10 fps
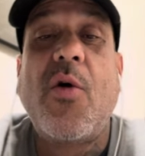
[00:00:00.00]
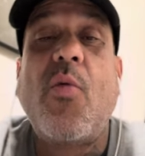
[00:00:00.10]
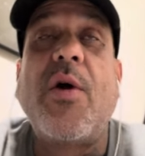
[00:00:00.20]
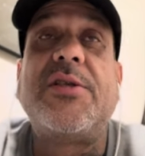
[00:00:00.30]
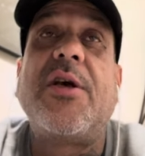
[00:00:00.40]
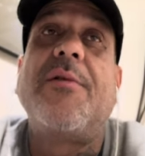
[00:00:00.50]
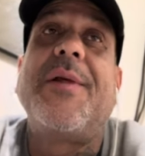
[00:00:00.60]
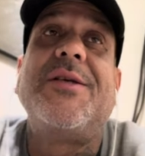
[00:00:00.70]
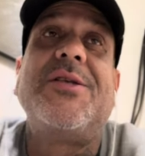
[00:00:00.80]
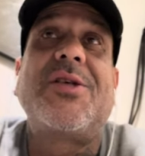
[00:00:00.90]
Where some,
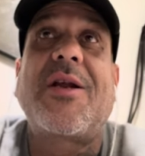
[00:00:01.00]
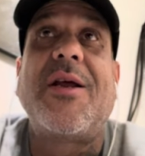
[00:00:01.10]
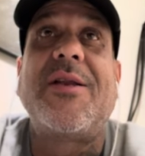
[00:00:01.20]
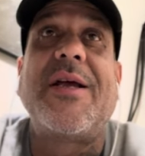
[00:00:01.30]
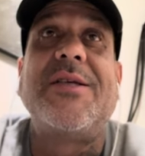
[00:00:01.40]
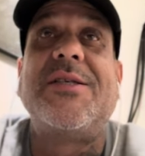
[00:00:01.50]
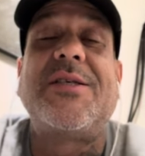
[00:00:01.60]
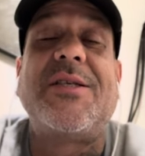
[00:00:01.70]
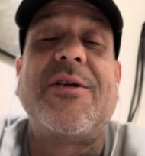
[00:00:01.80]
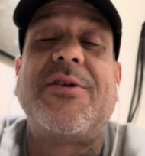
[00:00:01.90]
they're just
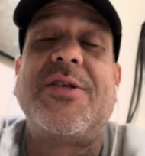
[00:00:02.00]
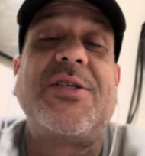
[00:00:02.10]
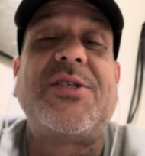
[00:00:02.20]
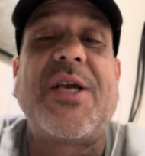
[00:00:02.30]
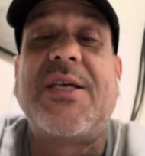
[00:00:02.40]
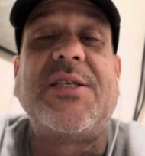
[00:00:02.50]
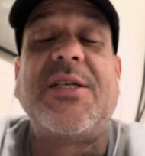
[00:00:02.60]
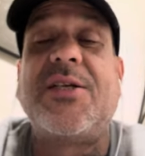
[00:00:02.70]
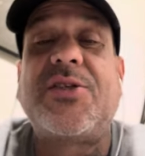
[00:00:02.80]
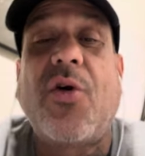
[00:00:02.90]

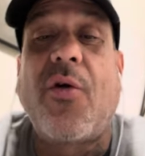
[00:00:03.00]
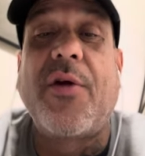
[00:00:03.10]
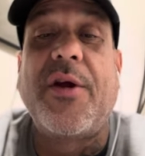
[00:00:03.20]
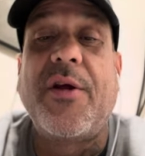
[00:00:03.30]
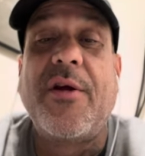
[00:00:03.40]
chasing the story.